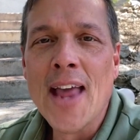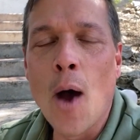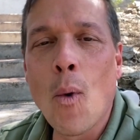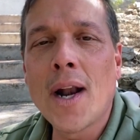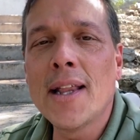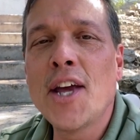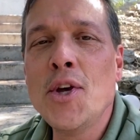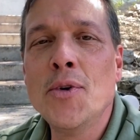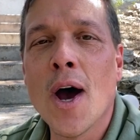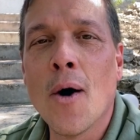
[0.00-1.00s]
I wanna let
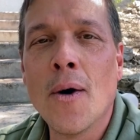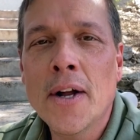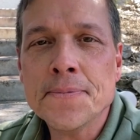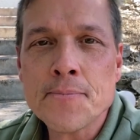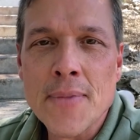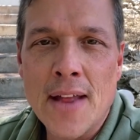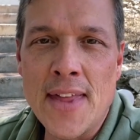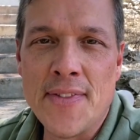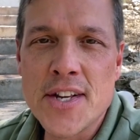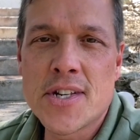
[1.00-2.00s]
you know
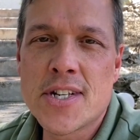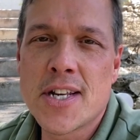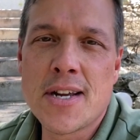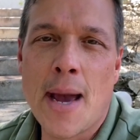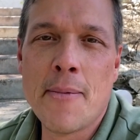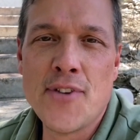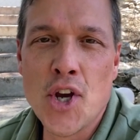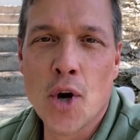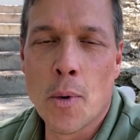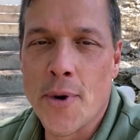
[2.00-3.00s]
that this is the time of the
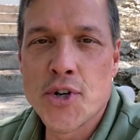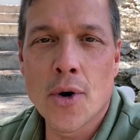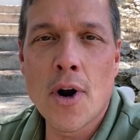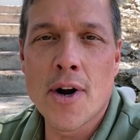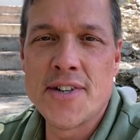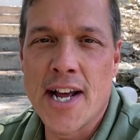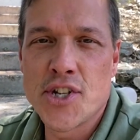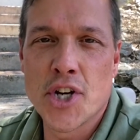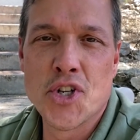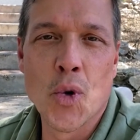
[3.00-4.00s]
year when we turn our
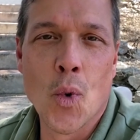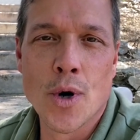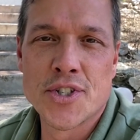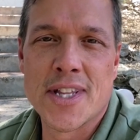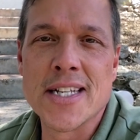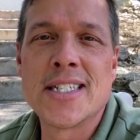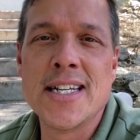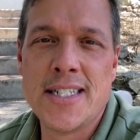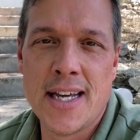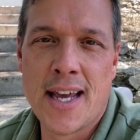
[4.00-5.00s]
attention towards the
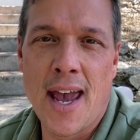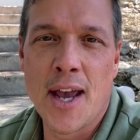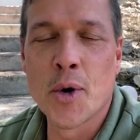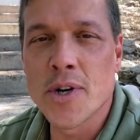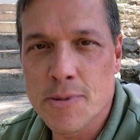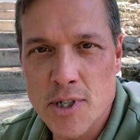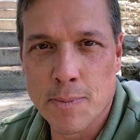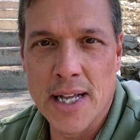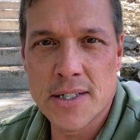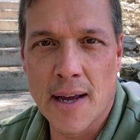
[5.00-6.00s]
CTK Christmas
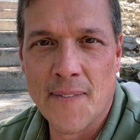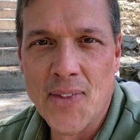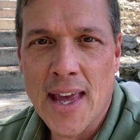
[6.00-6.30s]
blessing.